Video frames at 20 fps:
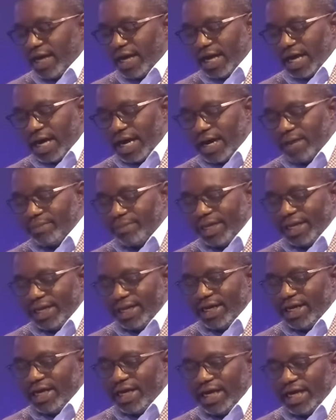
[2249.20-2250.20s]
I mean,
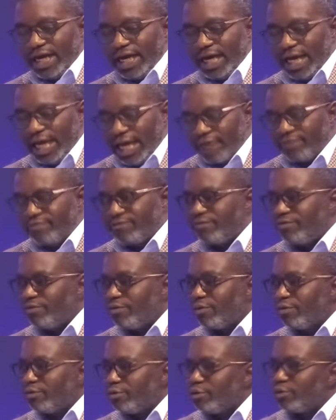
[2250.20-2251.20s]
if
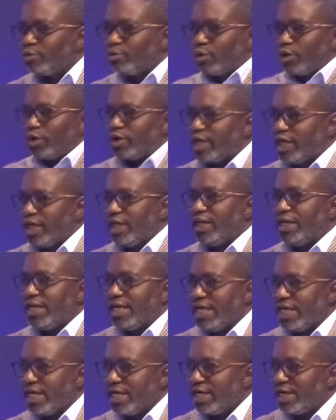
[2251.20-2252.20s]
you walk in
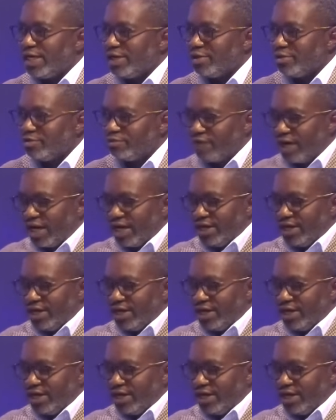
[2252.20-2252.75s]
here, you find,